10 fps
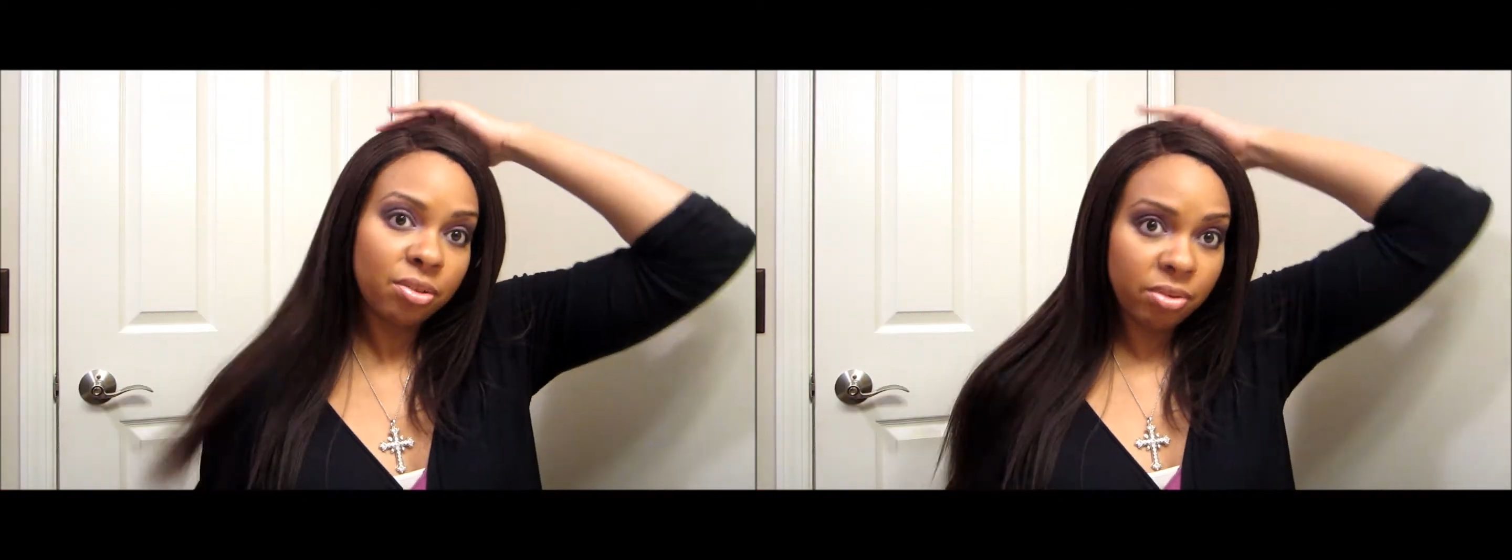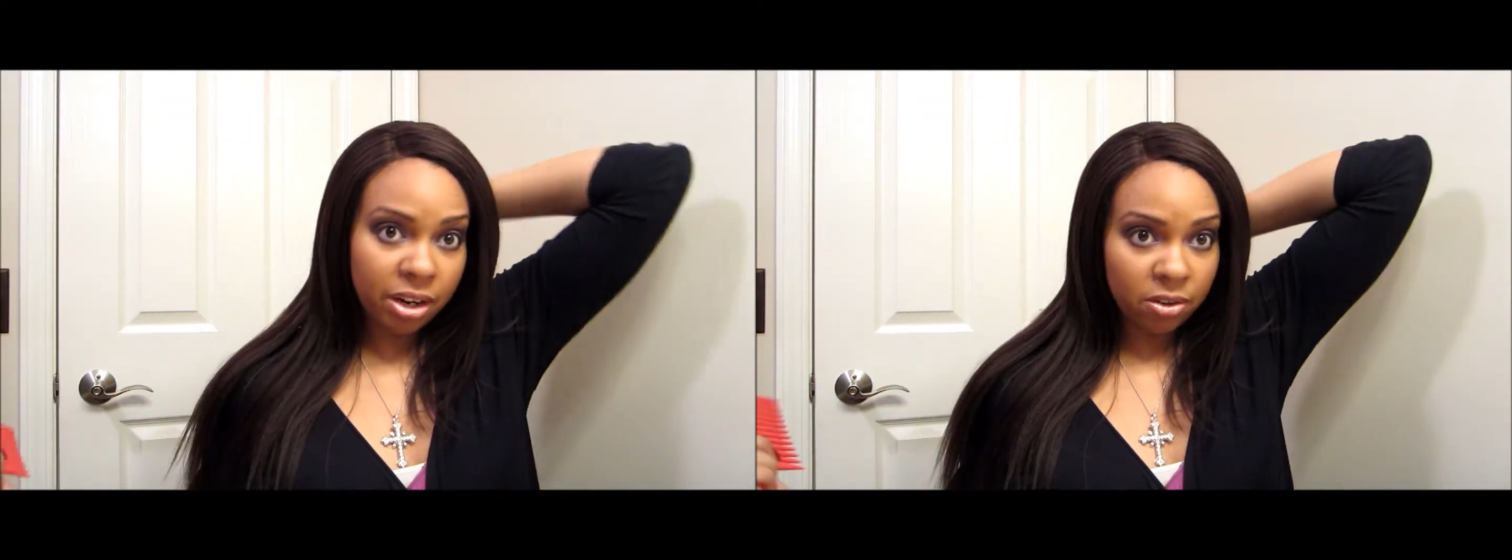
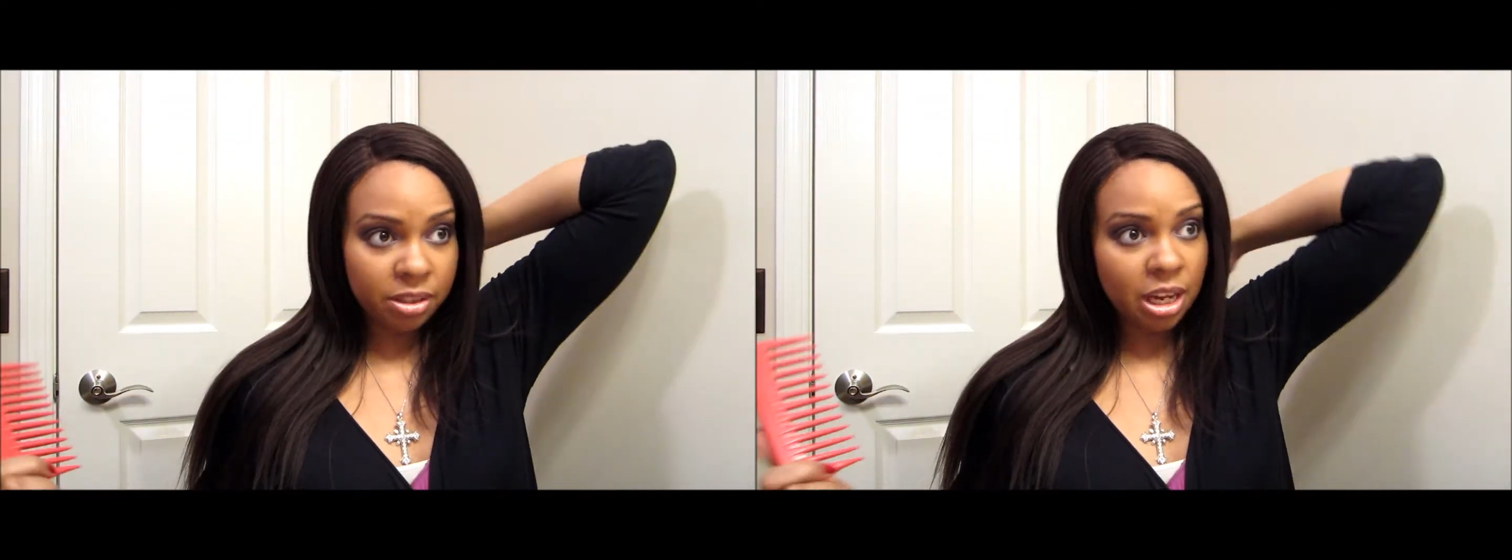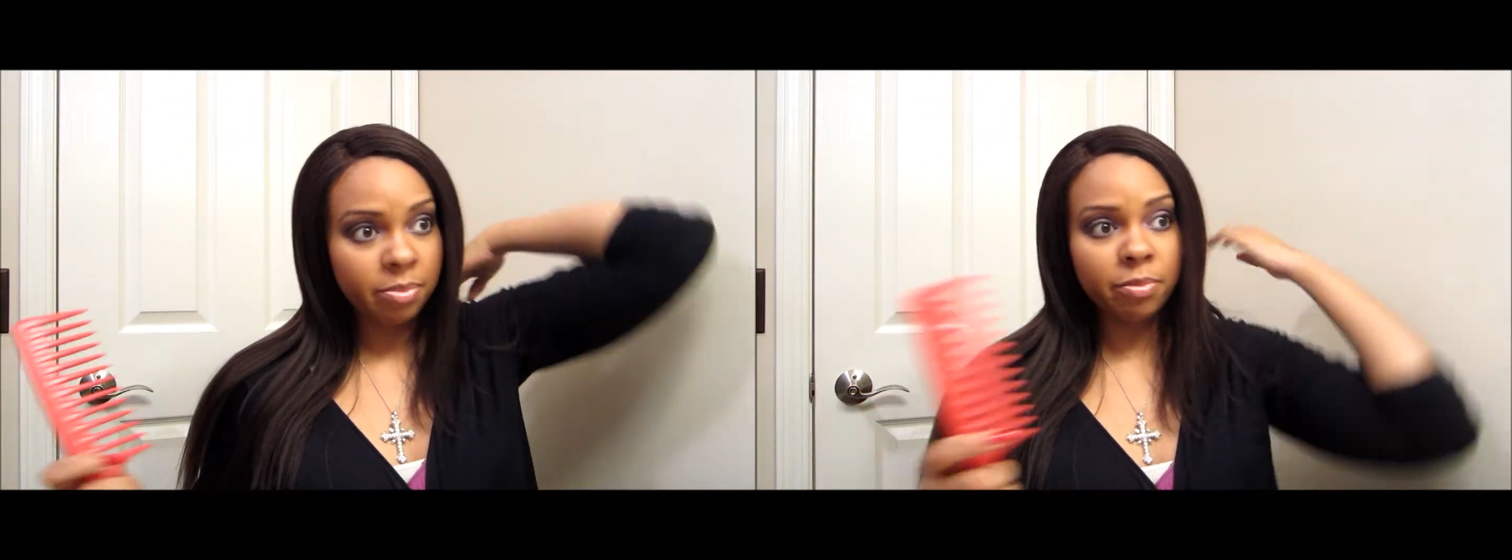right on
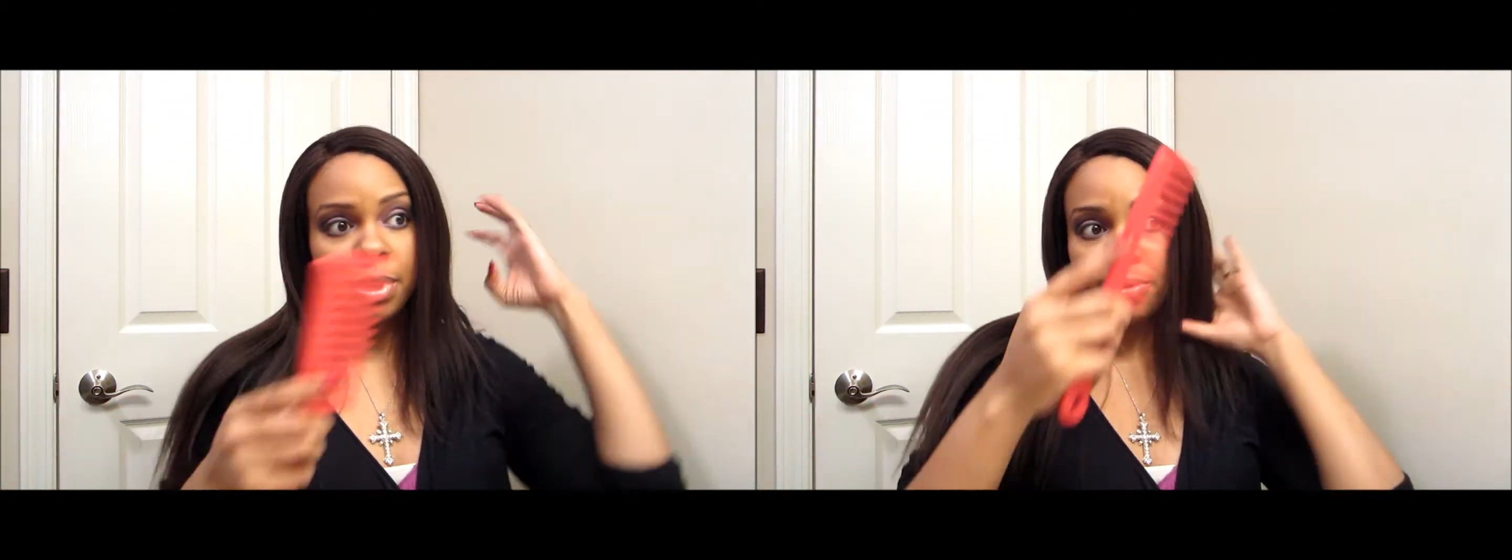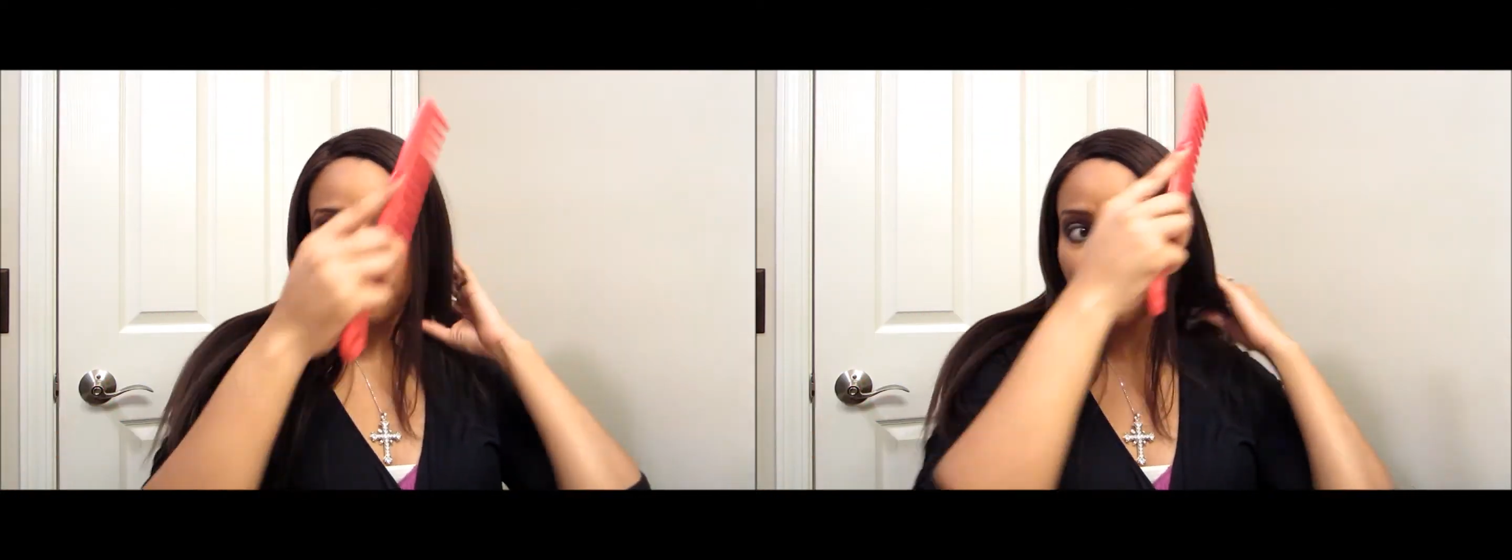top of
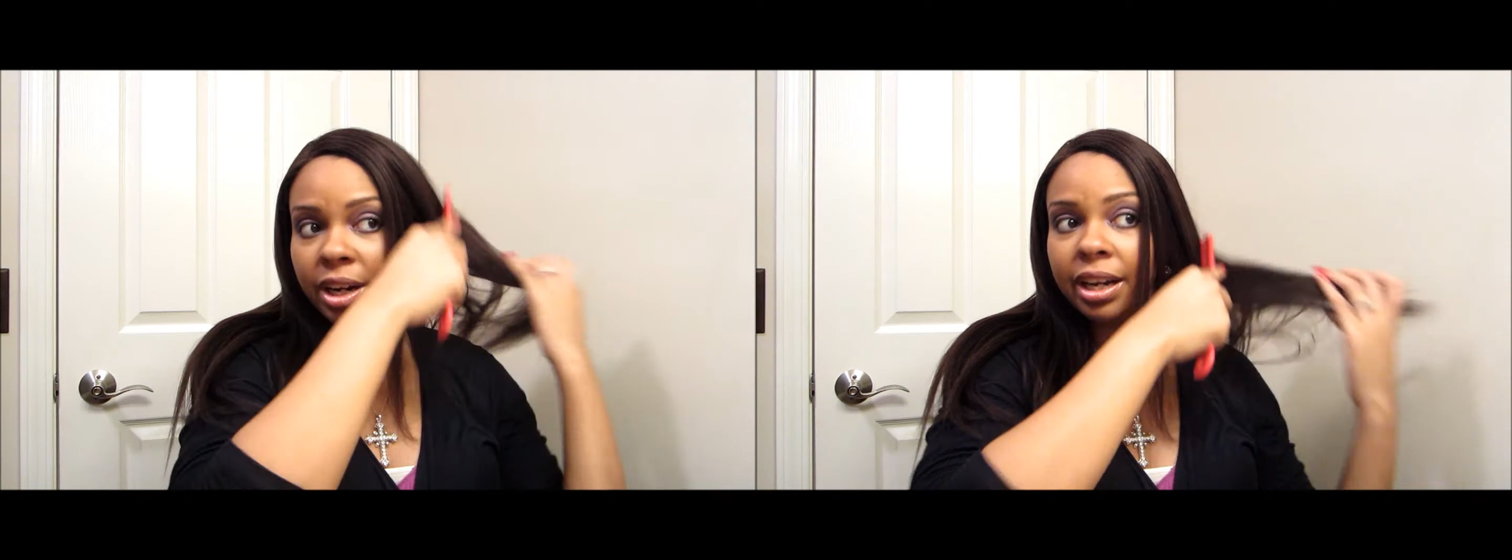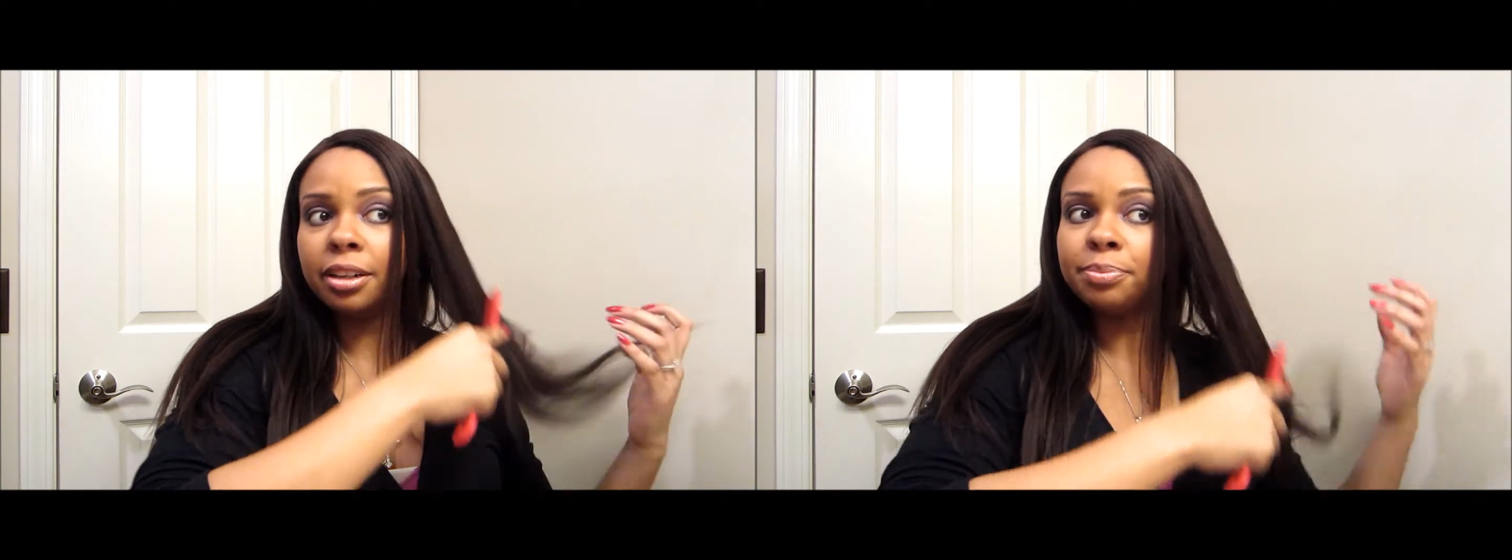my
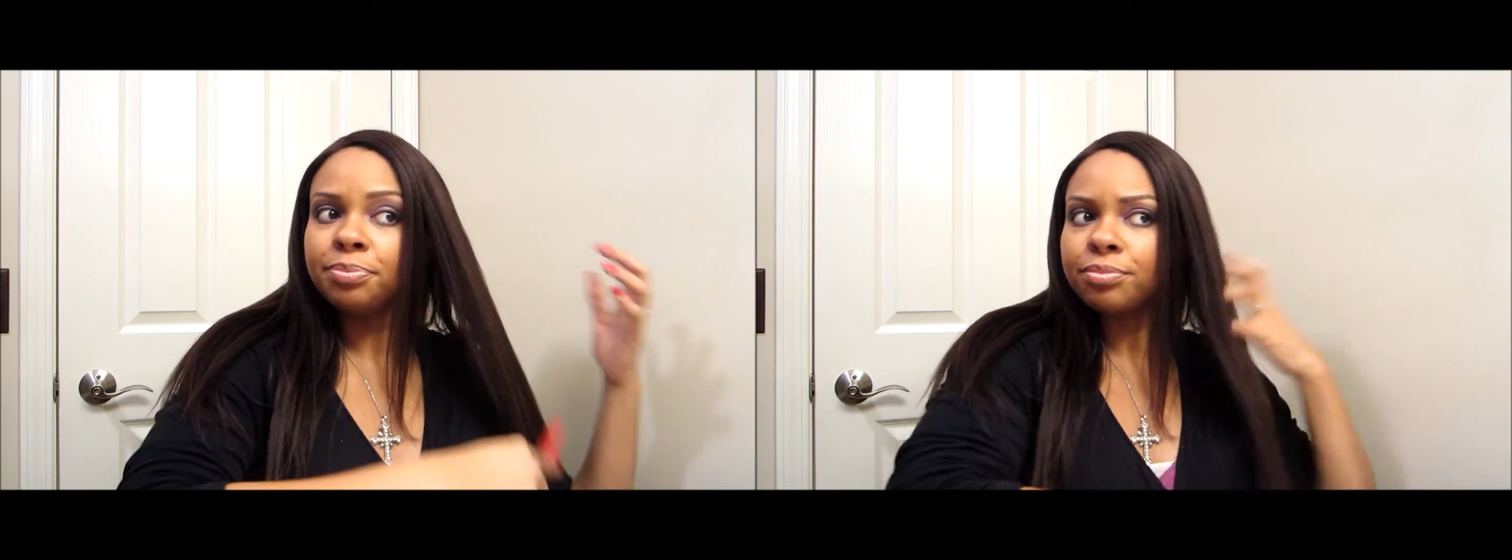forehead.